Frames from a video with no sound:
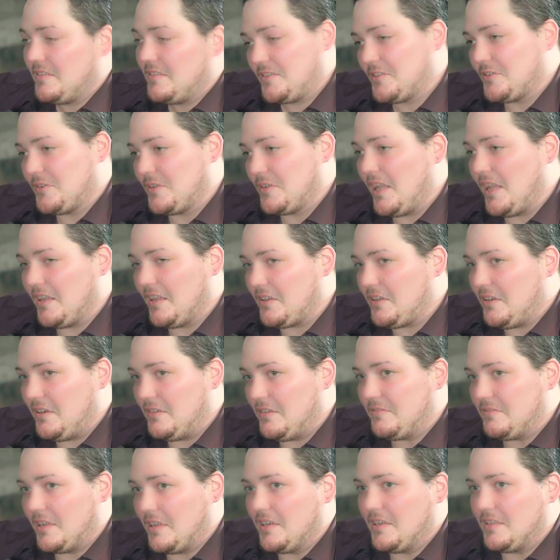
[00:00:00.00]
So yeah, it could
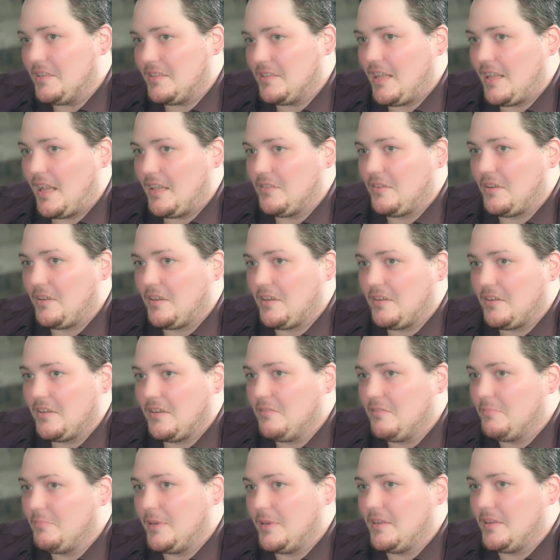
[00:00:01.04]
have done it that long
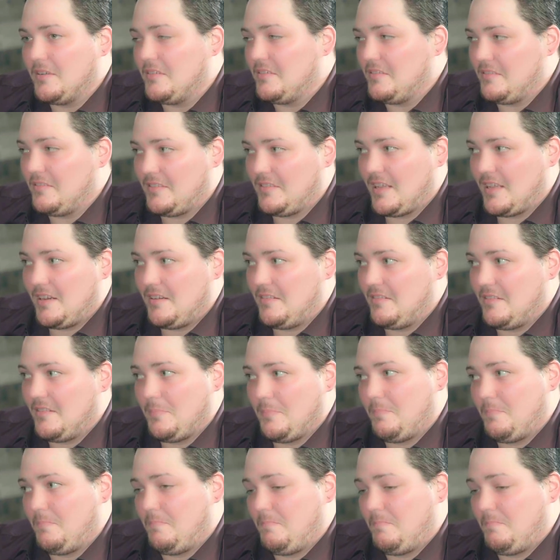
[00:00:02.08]
ago, but then